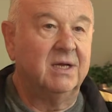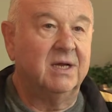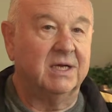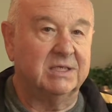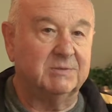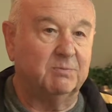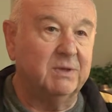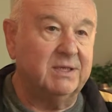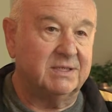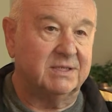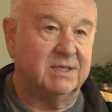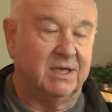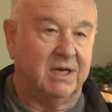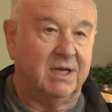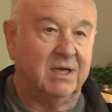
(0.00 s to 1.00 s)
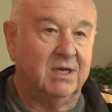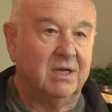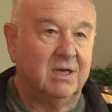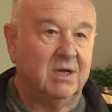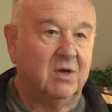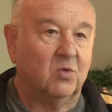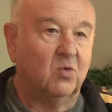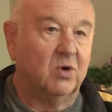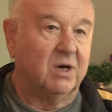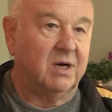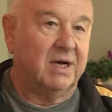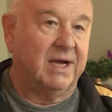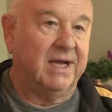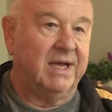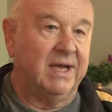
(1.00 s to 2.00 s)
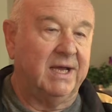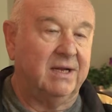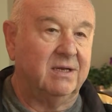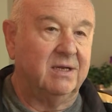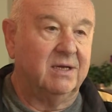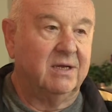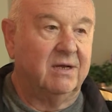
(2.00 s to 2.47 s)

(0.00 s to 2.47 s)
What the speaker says: a split study where I had,